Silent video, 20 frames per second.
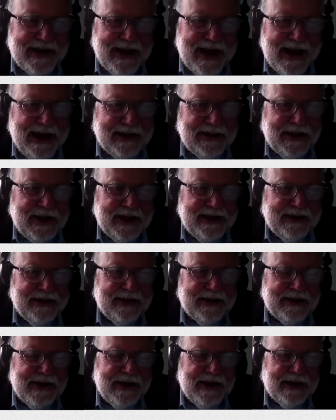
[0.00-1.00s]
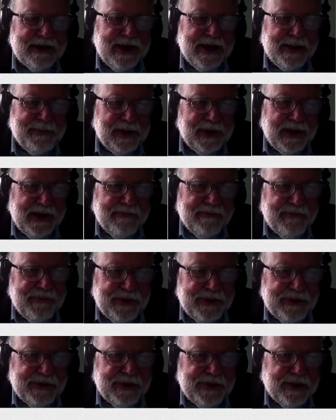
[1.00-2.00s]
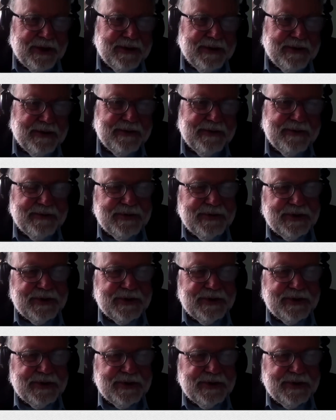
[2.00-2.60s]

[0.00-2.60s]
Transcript: highlight a couple of the